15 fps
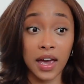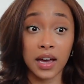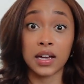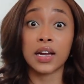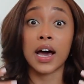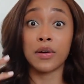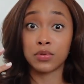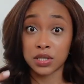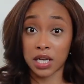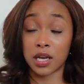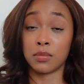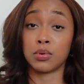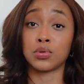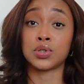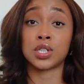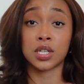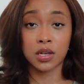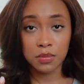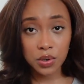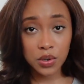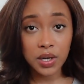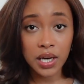and I was able to
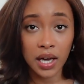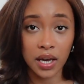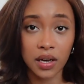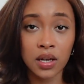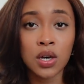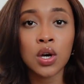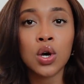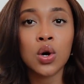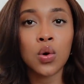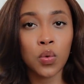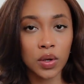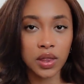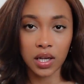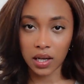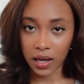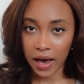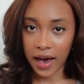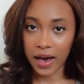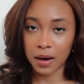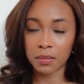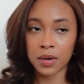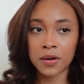communicate with the lab.